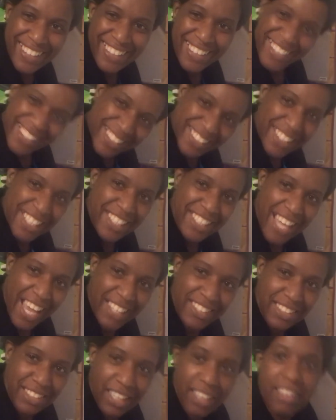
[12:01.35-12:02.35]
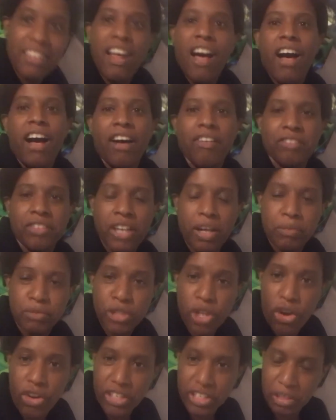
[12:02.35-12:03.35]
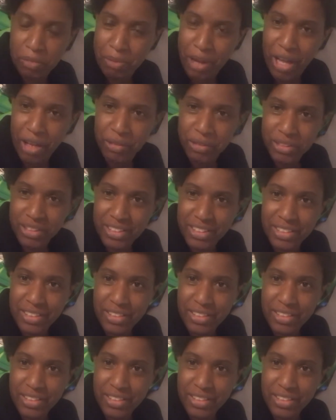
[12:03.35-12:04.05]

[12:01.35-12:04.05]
See, that's the love I'm talking about.